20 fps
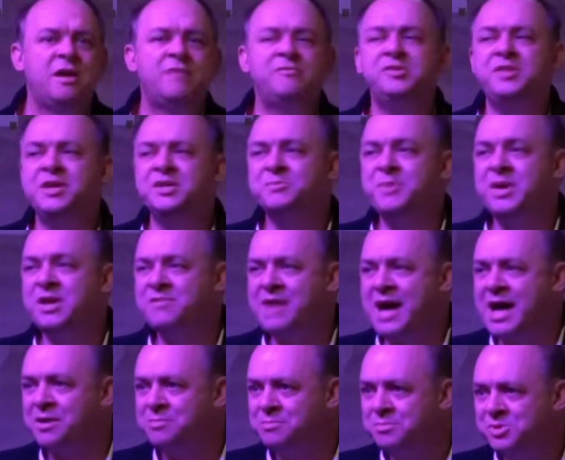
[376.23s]
everything's made of
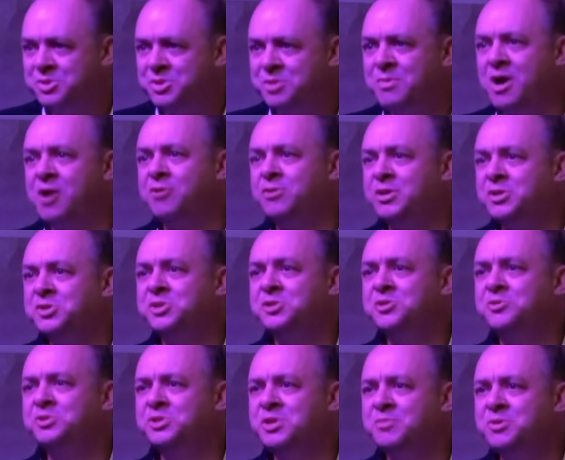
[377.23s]
atoms, Democritus
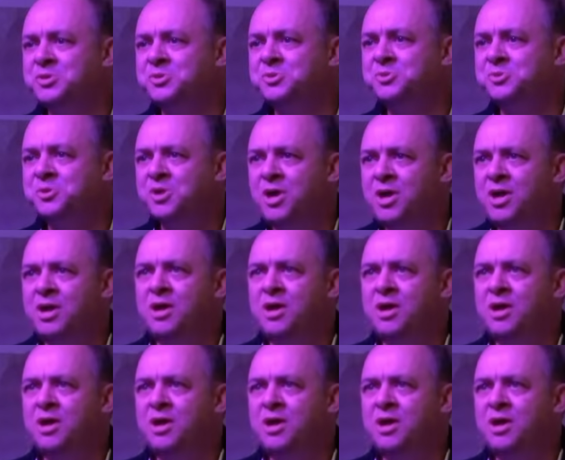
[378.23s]
and Leucippus,